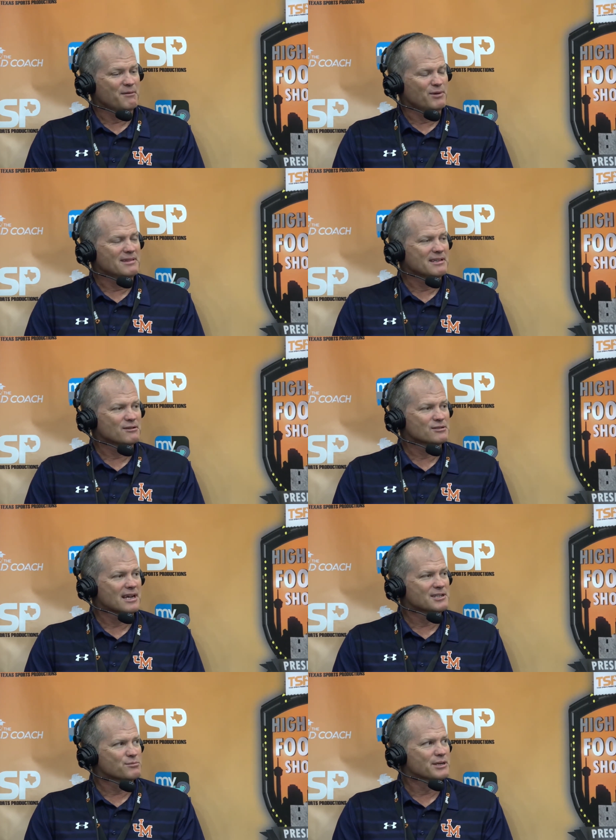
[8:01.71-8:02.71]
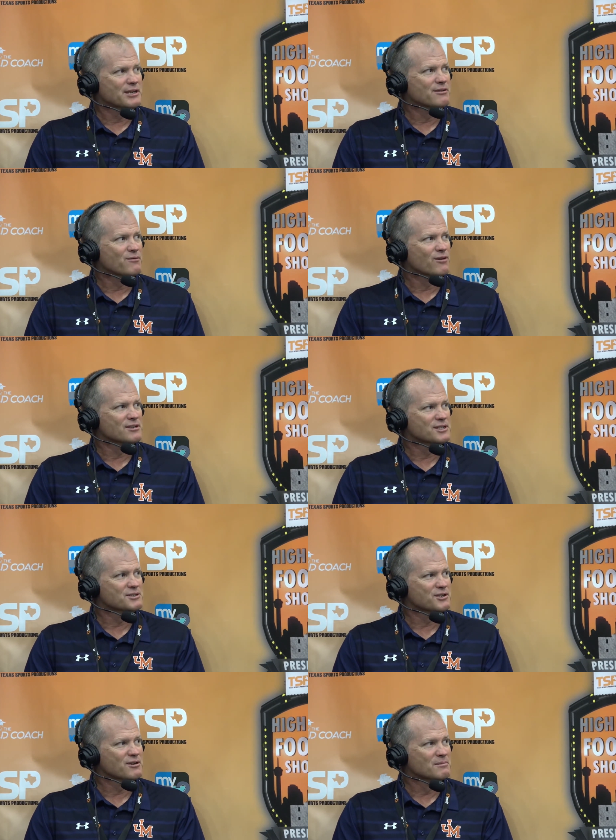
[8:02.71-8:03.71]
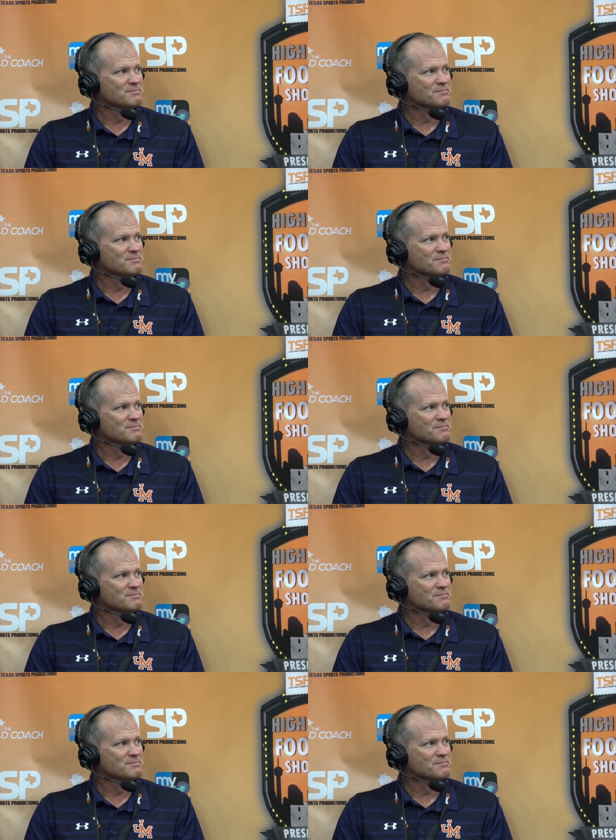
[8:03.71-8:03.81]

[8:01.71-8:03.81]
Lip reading: we think those guys will be good for us this year.